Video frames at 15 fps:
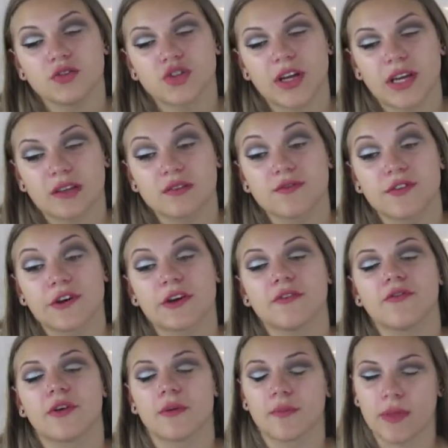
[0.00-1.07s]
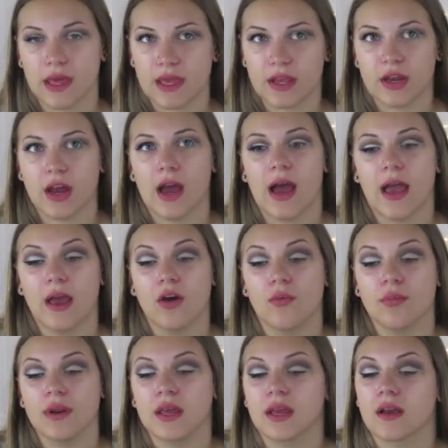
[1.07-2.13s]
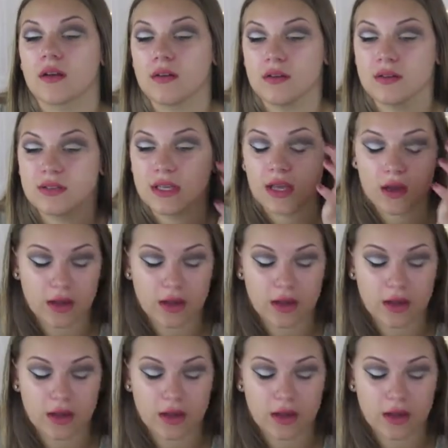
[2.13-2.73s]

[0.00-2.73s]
transferred from like your eye opening and closing